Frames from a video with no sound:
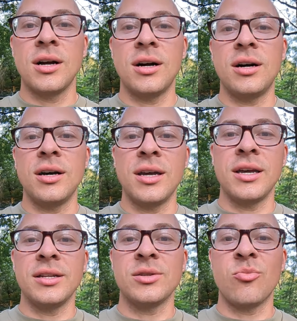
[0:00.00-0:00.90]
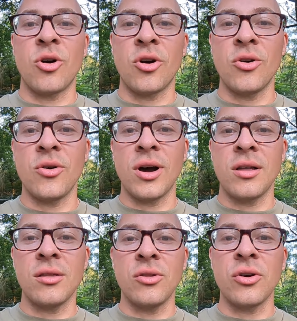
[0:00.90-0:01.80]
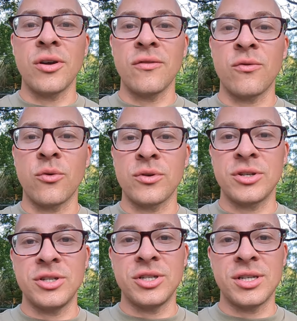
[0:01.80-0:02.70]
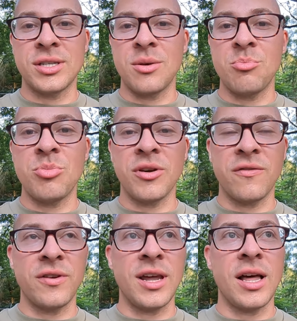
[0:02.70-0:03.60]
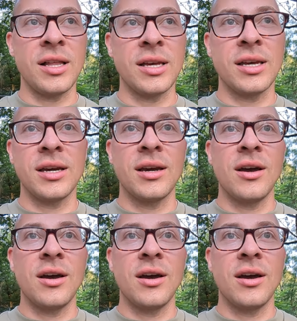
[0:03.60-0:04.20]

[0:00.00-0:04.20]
Uh, and tomorrow, looking forward to just the big finale.